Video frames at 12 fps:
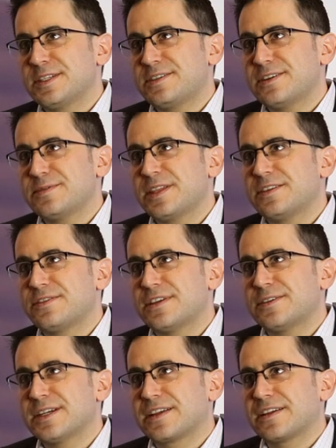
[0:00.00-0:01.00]
started with
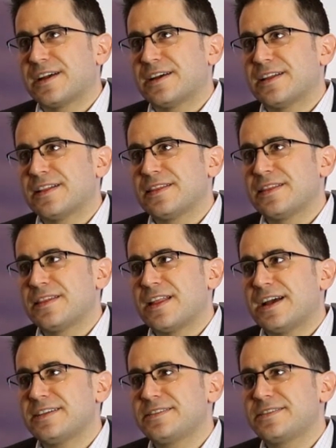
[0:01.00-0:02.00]
Ezoic
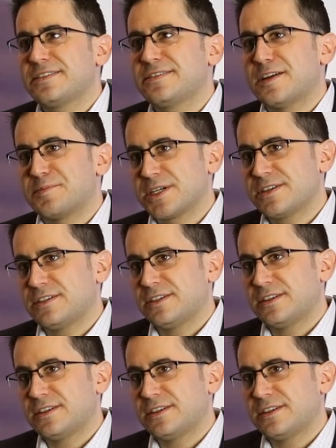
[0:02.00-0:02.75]
last summer.